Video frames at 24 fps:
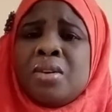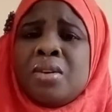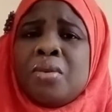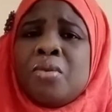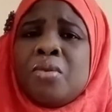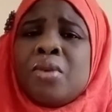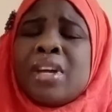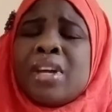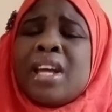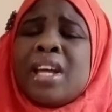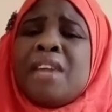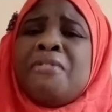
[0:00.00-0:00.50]

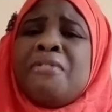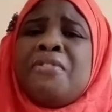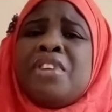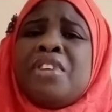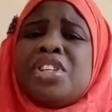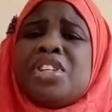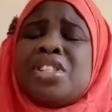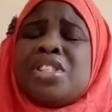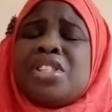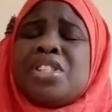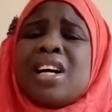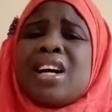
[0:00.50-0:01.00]
Okay, a
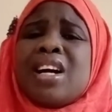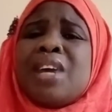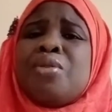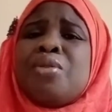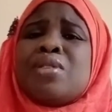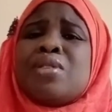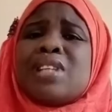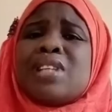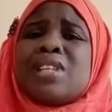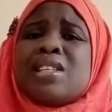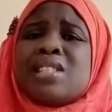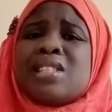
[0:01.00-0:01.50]
fish that
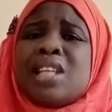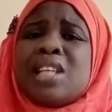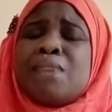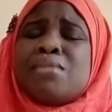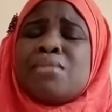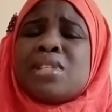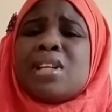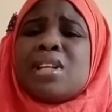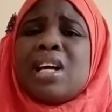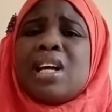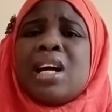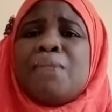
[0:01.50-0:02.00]
cannot
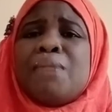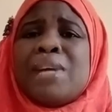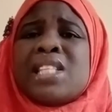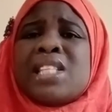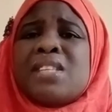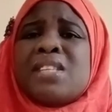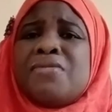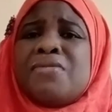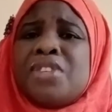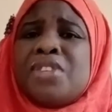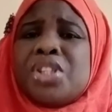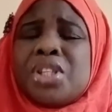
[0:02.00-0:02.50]
accept
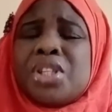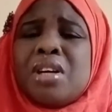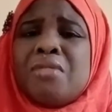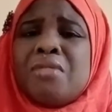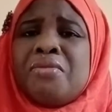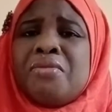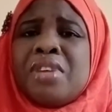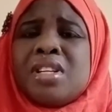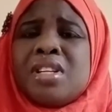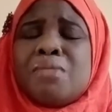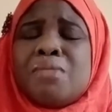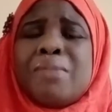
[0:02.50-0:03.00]
artificial
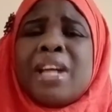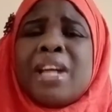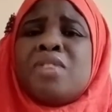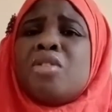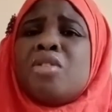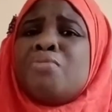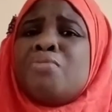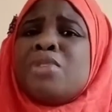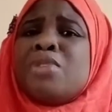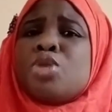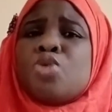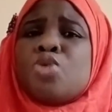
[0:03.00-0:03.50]
feed might
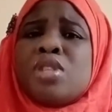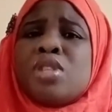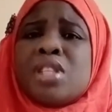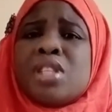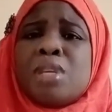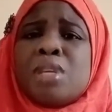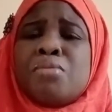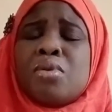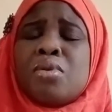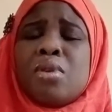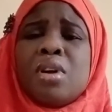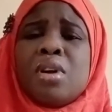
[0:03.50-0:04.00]
not be
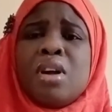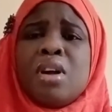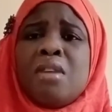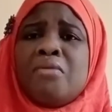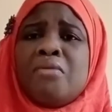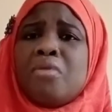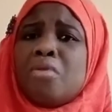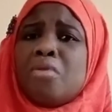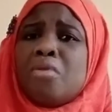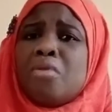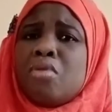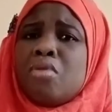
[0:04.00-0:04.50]
suitable
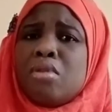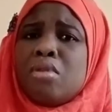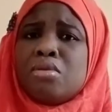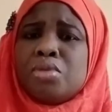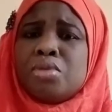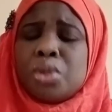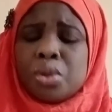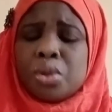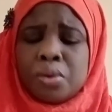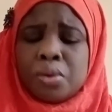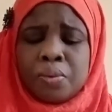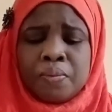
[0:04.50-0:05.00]
for
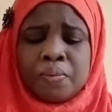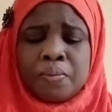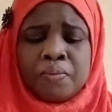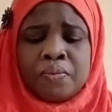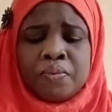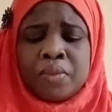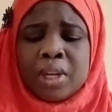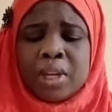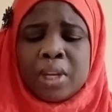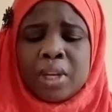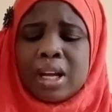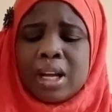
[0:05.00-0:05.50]
culture.
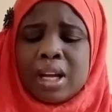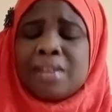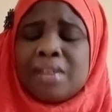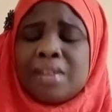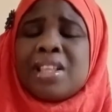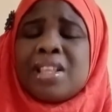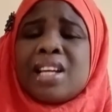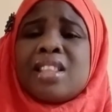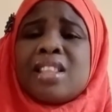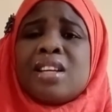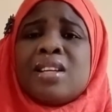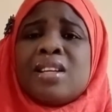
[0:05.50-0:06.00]

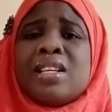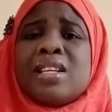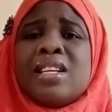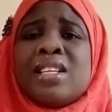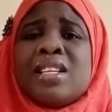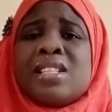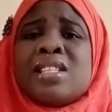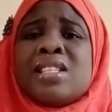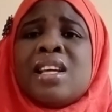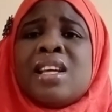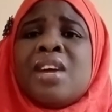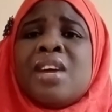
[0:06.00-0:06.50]
Another
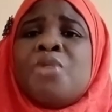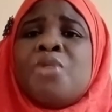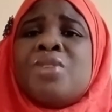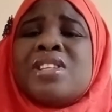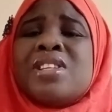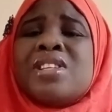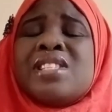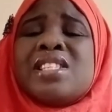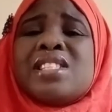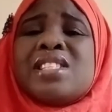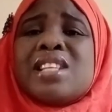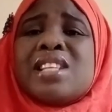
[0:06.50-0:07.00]
is
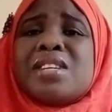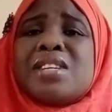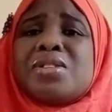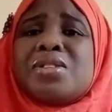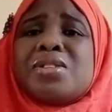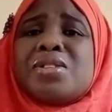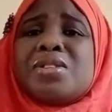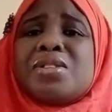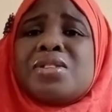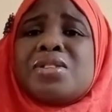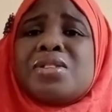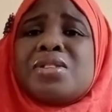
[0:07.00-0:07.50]
resistance
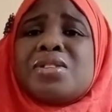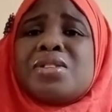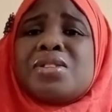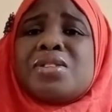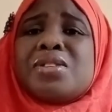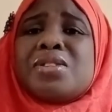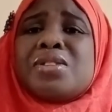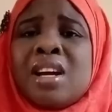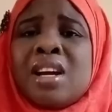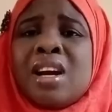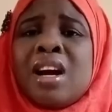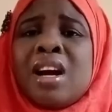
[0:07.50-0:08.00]
to disease.
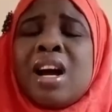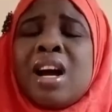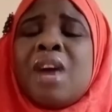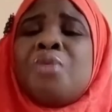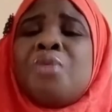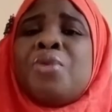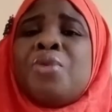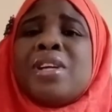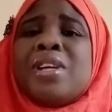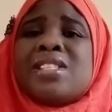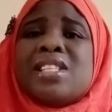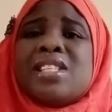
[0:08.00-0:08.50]
How
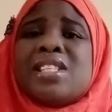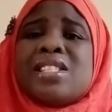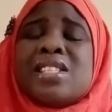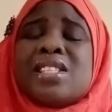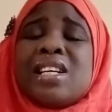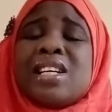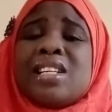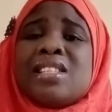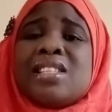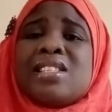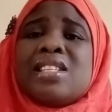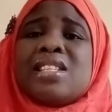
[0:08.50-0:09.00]

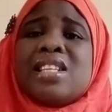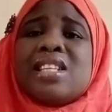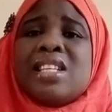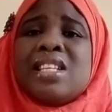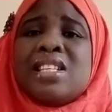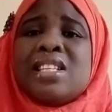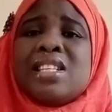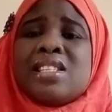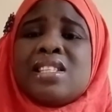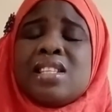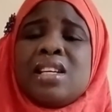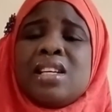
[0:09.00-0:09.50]
resistant
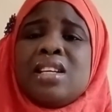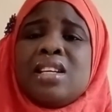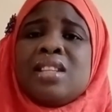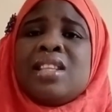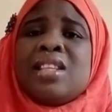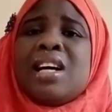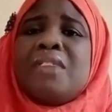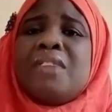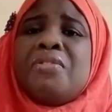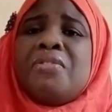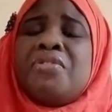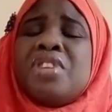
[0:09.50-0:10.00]
is
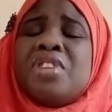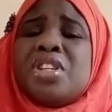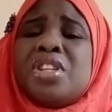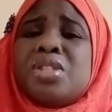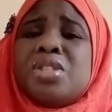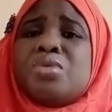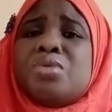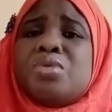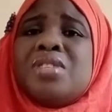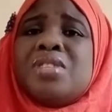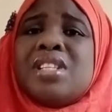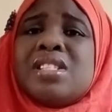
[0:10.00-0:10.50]
that
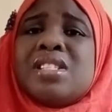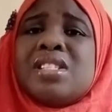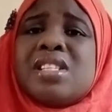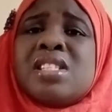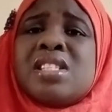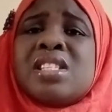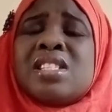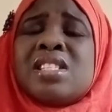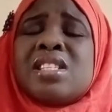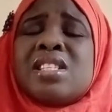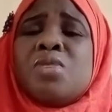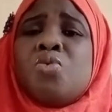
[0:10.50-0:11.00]
fish to
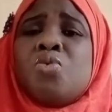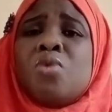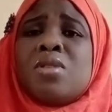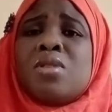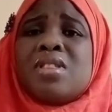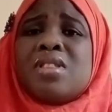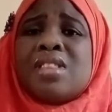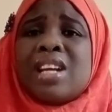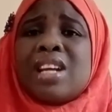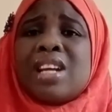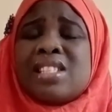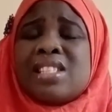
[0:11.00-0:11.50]
disease? Is it one
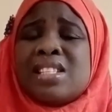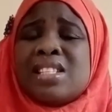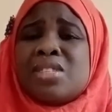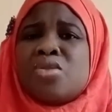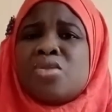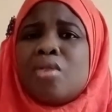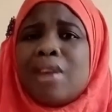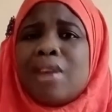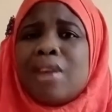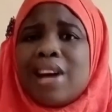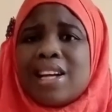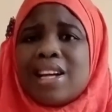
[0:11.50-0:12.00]
that is
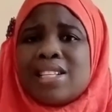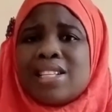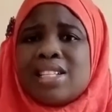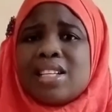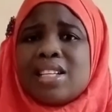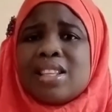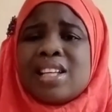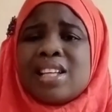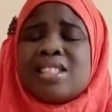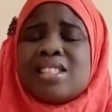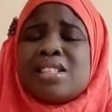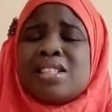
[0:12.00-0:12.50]
not hardy,
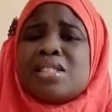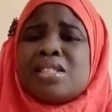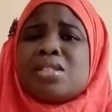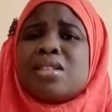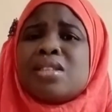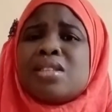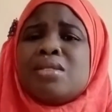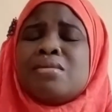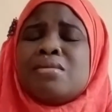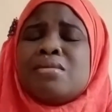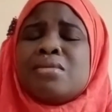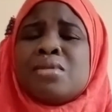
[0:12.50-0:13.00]
that is
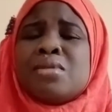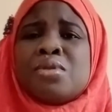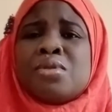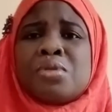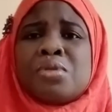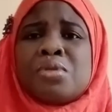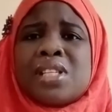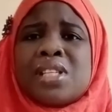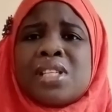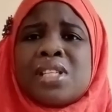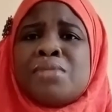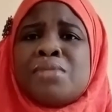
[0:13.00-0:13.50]

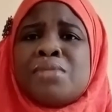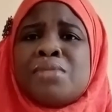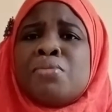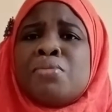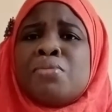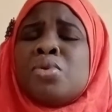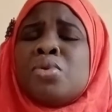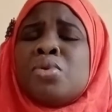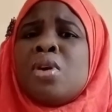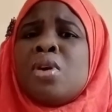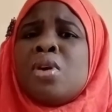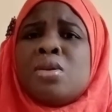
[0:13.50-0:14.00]

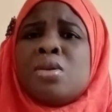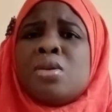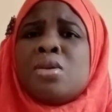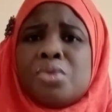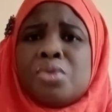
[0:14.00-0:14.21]
susceptible to